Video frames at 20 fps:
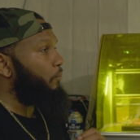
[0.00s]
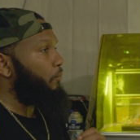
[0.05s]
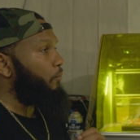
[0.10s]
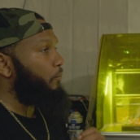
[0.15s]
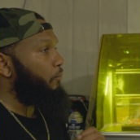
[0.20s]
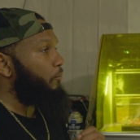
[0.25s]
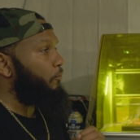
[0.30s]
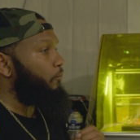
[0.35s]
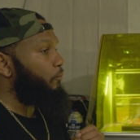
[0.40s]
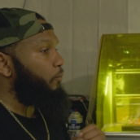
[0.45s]

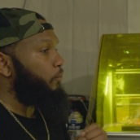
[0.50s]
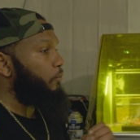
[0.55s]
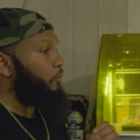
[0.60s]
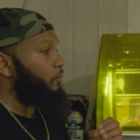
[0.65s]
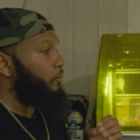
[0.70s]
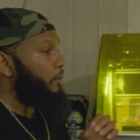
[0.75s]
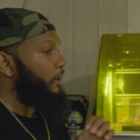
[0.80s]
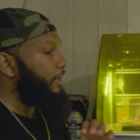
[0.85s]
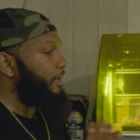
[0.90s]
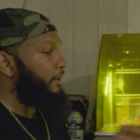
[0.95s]

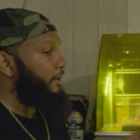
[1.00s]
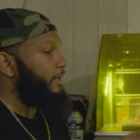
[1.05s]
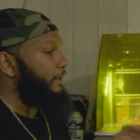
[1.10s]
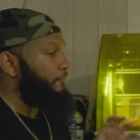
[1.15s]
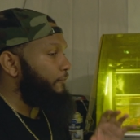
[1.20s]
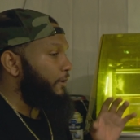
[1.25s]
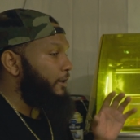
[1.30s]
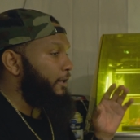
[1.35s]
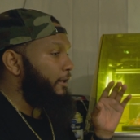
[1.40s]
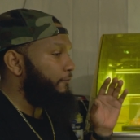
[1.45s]
what
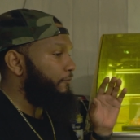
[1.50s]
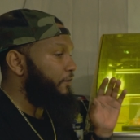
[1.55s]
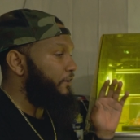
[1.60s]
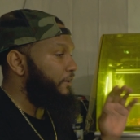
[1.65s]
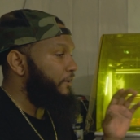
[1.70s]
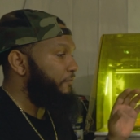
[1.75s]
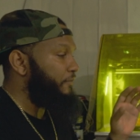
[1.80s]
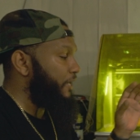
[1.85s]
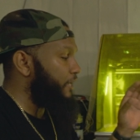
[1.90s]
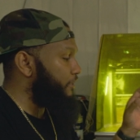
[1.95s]

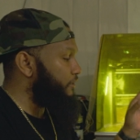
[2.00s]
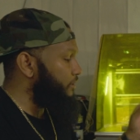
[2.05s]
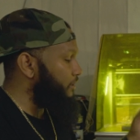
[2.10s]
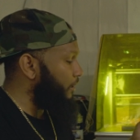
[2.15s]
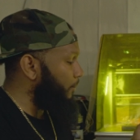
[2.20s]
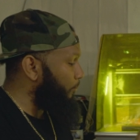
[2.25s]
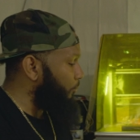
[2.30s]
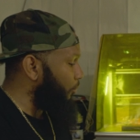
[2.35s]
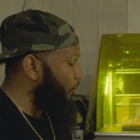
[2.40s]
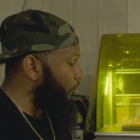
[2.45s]
if there's an
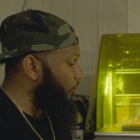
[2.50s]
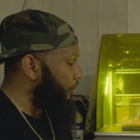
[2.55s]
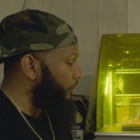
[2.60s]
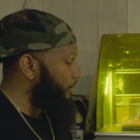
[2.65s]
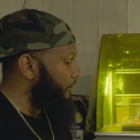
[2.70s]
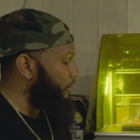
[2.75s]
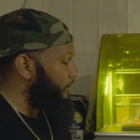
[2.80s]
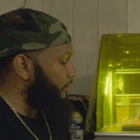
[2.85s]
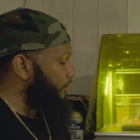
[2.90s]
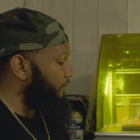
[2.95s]
abort,